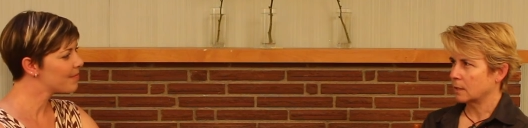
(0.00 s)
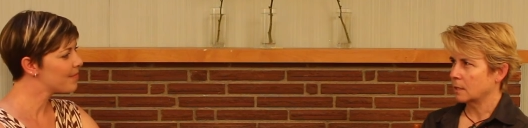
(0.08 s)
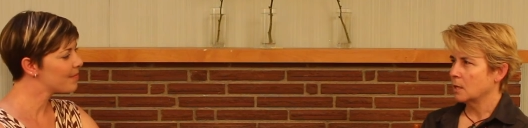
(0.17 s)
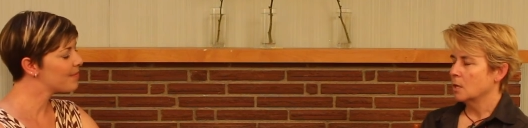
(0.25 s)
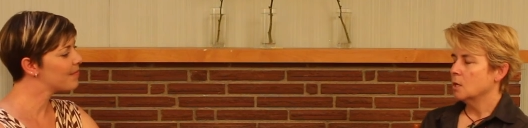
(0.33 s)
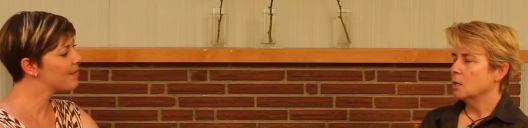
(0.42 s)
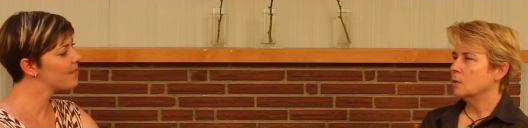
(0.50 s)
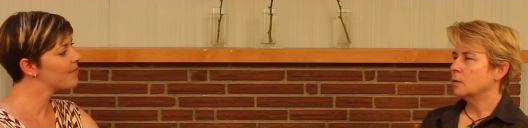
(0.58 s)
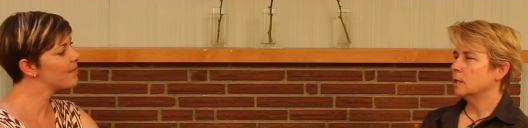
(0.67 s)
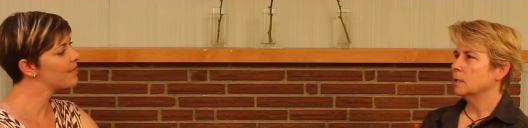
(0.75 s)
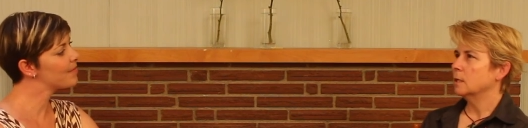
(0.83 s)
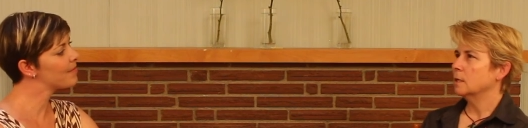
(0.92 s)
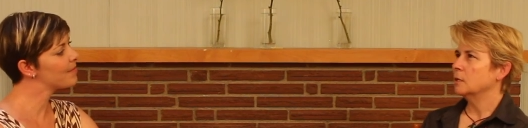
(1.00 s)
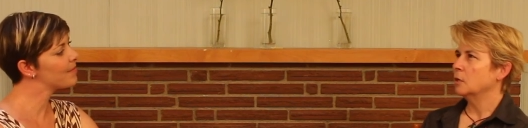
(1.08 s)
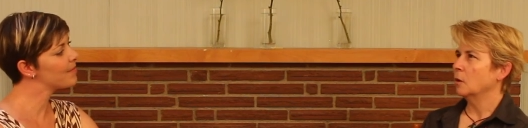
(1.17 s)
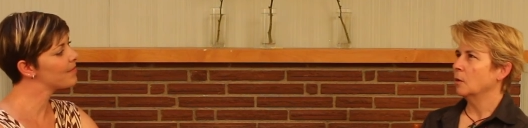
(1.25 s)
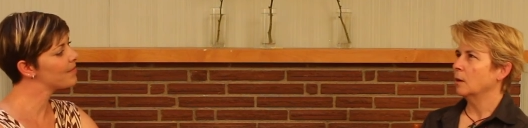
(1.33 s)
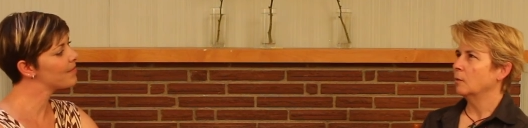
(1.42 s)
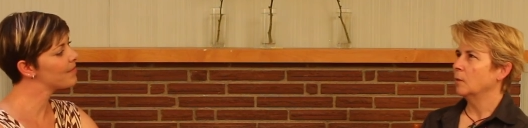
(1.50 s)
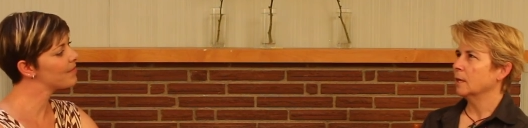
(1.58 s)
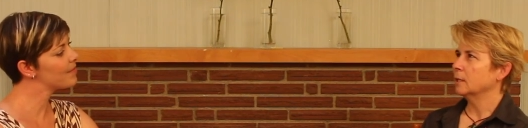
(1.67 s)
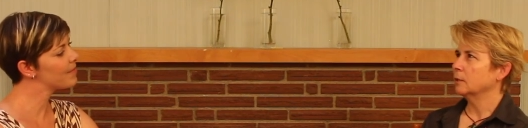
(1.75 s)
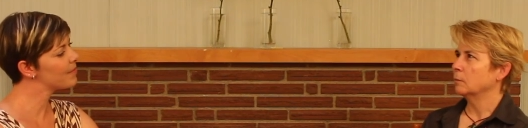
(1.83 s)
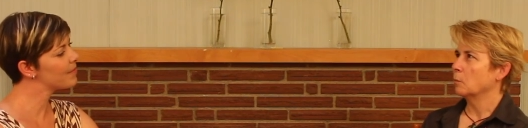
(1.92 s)
Speaker 1: skin, you can you know a
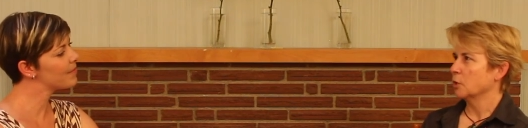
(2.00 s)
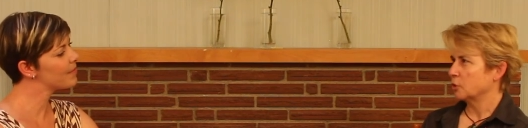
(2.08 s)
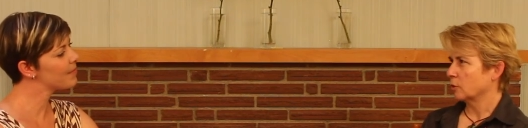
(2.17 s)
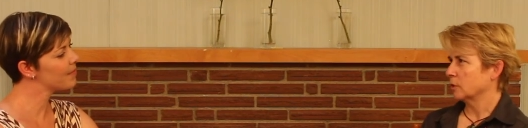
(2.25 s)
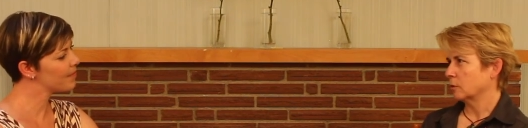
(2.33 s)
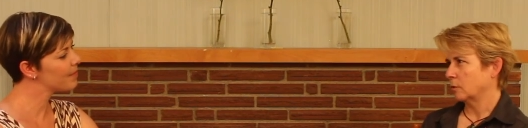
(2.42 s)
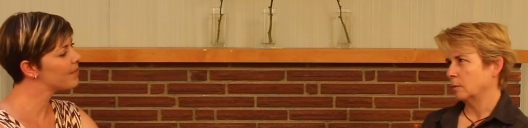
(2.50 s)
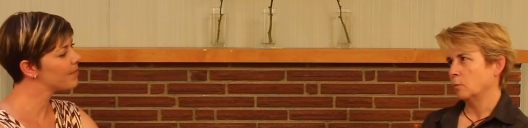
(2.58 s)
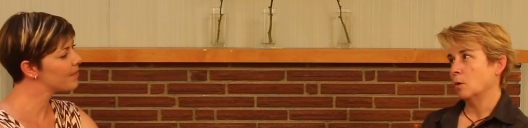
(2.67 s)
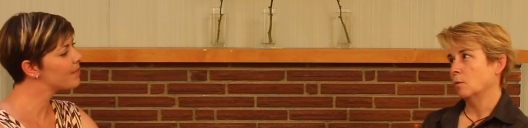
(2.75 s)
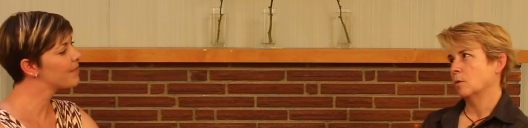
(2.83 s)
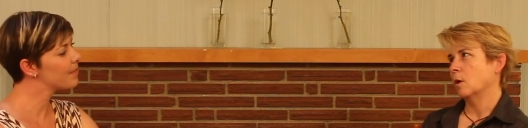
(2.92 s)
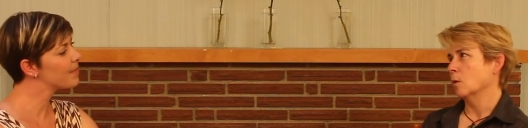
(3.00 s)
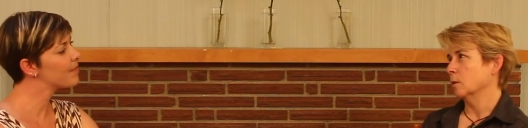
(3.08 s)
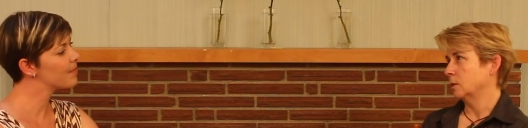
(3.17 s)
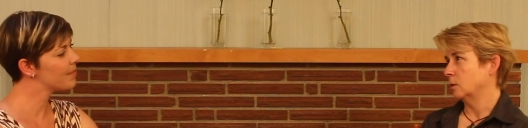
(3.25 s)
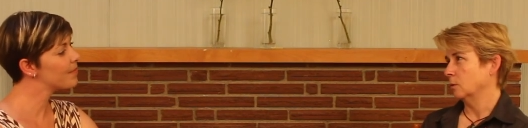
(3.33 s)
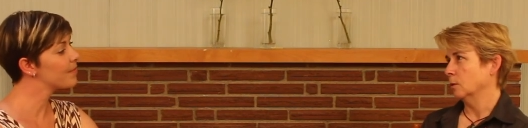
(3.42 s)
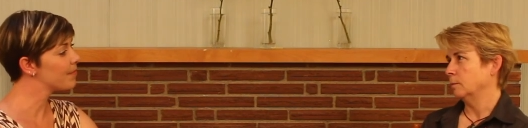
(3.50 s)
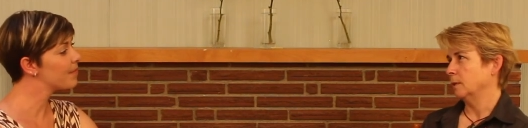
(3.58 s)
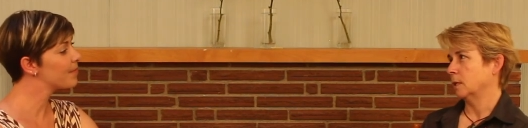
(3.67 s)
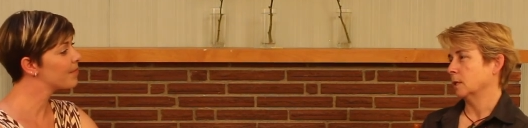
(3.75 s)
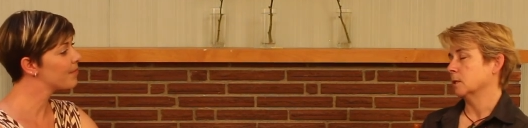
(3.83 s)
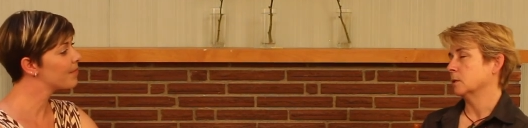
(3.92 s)
regular moisturizing cream won't always do it
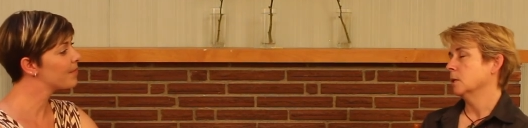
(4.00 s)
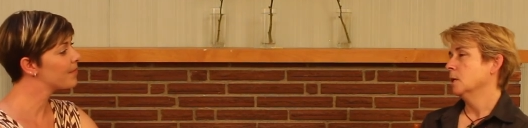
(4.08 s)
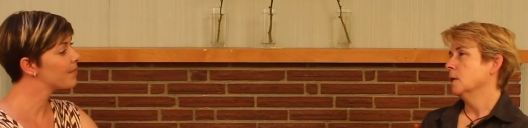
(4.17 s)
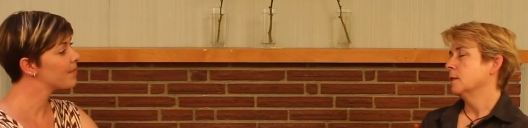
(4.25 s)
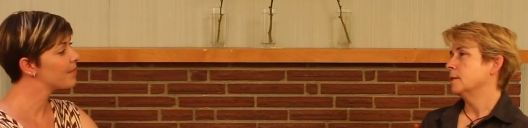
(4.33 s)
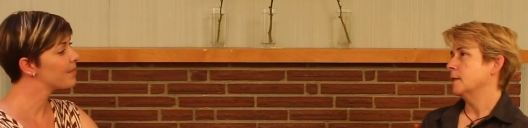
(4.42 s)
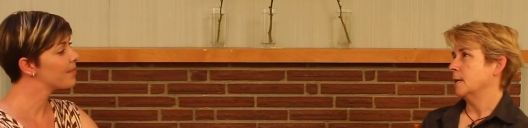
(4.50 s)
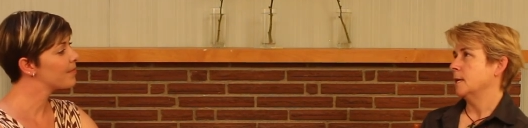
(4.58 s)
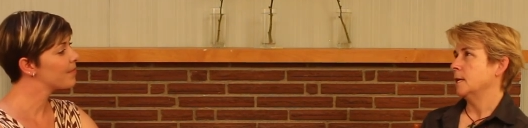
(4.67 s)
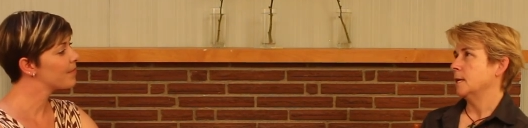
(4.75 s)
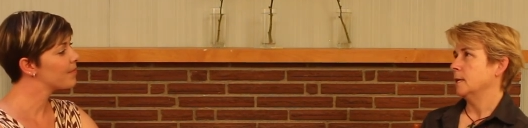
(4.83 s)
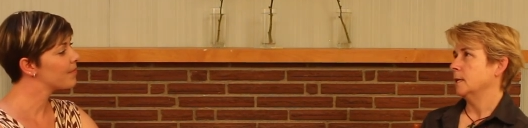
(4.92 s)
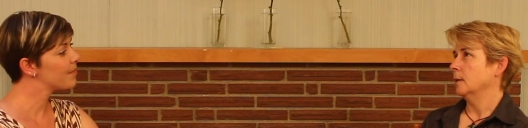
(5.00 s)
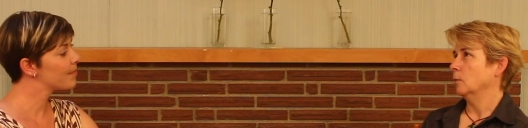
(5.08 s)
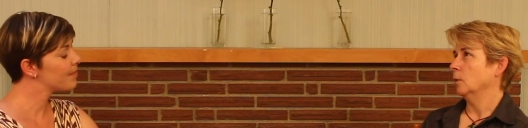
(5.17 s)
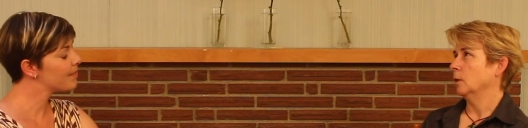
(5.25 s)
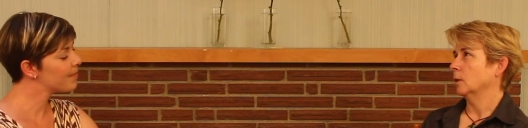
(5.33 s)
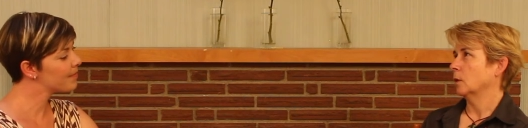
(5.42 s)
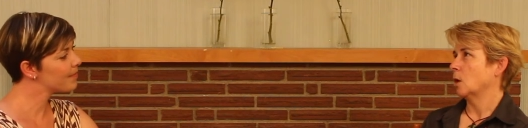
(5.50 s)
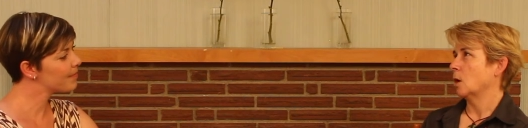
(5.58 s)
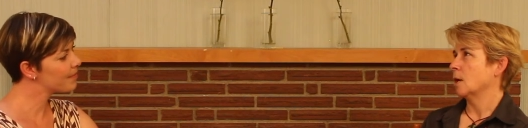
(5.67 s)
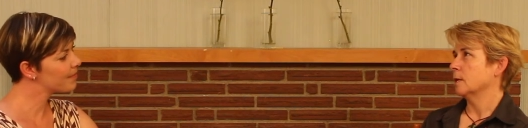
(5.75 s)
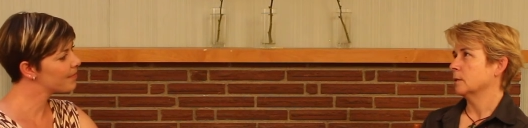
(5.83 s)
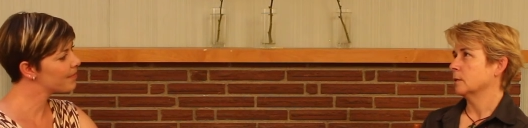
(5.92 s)
because they it will
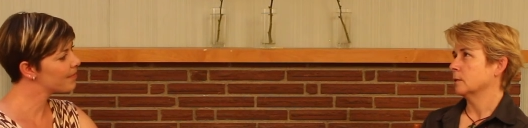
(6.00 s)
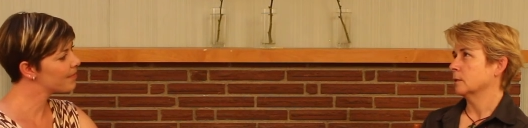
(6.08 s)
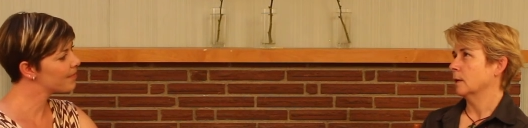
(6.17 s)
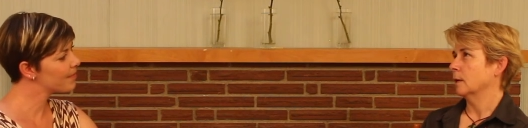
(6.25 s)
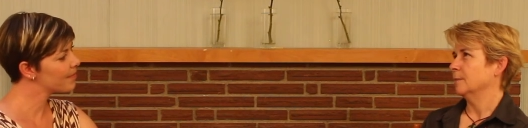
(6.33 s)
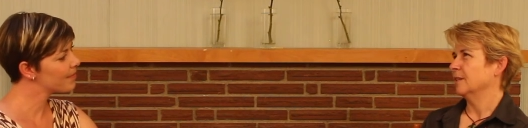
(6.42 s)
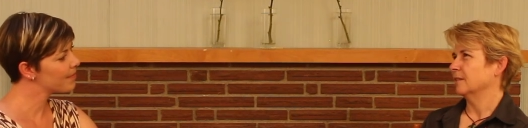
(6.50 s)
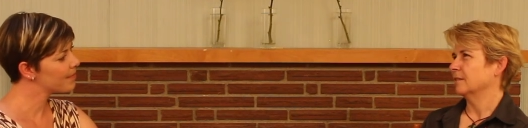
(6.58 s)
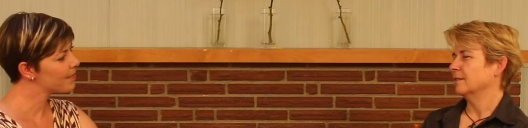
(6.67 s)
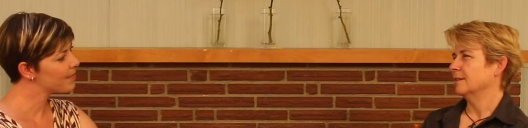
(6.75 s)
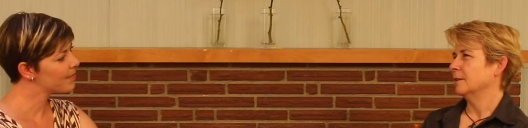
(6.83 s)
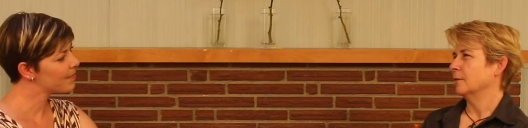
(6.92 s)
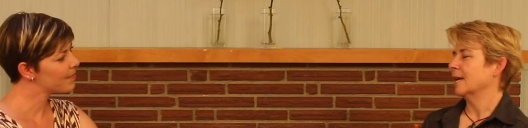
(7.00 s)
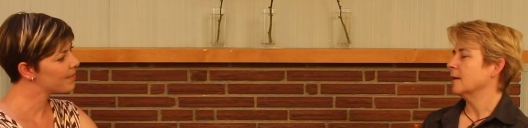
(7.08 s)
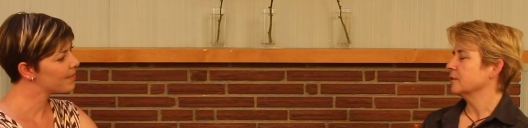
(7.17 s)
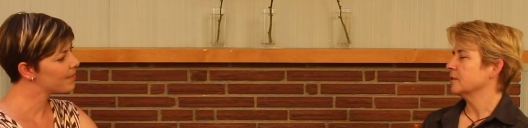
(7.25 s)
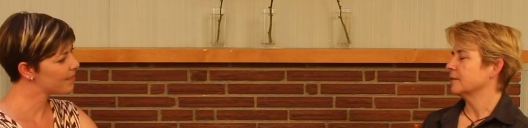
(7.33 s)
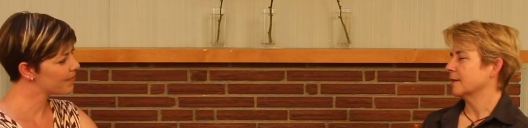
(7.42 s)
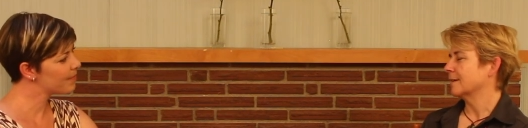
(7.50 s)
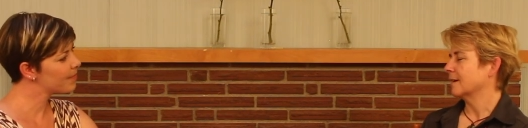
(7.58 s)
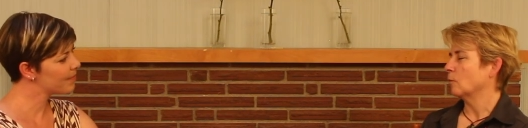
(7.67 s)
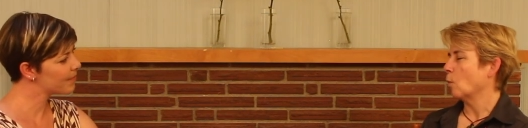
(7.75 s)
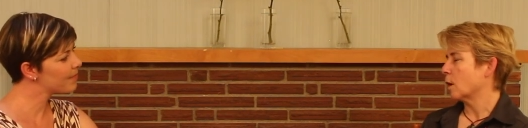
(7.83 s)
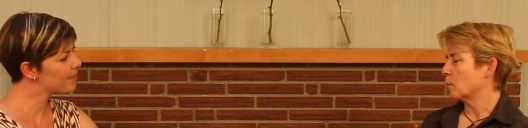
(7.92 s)
cause um, it, you know callus is like
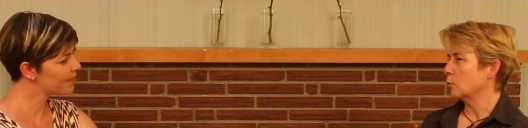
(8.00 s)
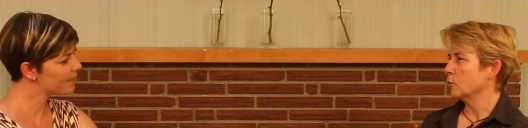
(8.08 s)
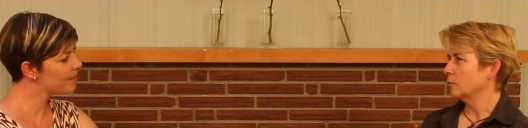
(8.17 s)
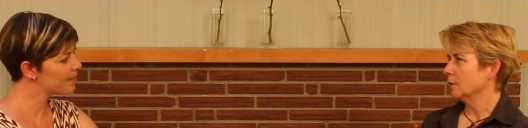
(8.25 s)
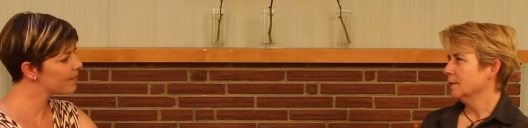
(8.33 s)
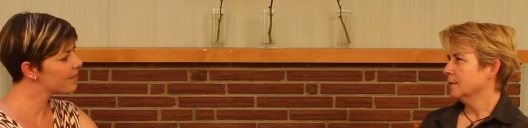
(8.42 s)
kind of waterproof,